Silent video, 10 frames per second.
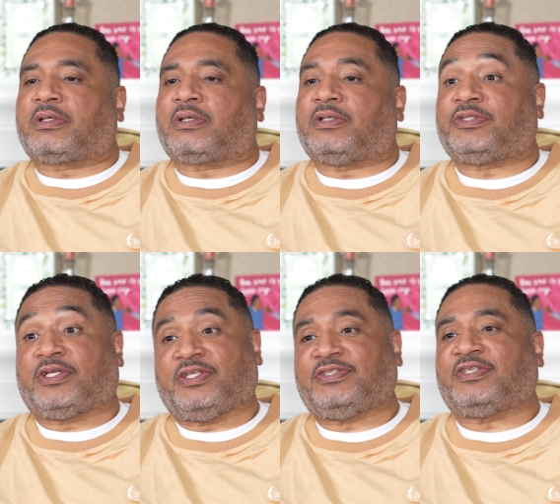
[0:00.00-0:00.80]

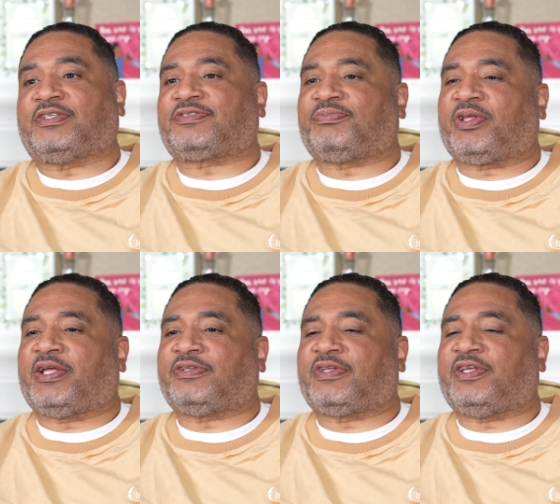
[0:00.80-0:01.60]
Until he says some
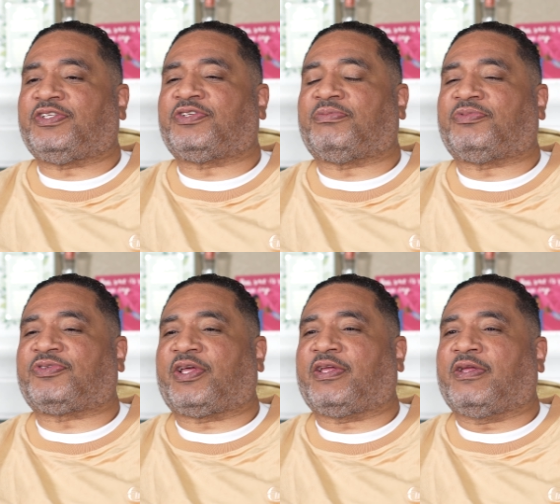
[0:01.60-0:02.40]
things that he shouldn't
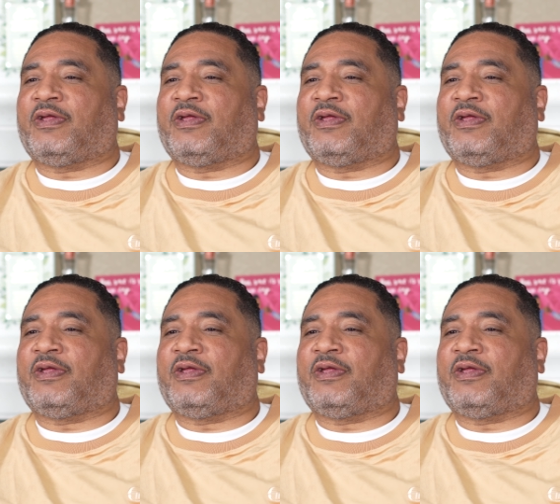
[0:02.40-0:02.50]
say.